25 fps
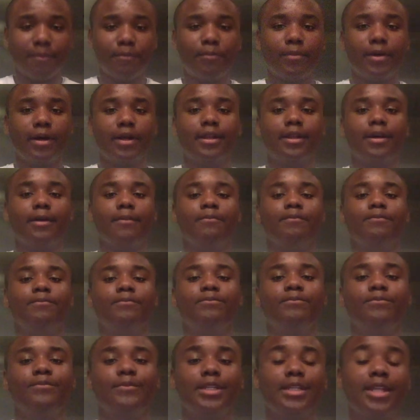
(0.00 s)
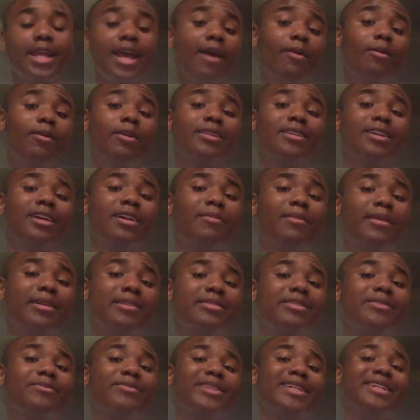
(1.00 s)
But um, today I want to talk
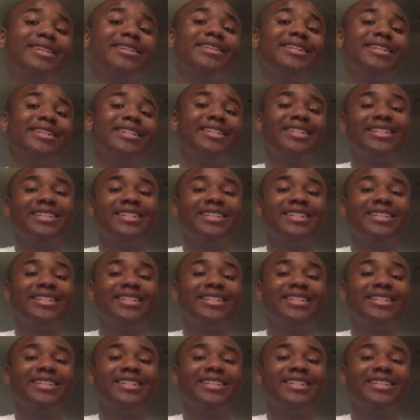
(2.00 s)
about something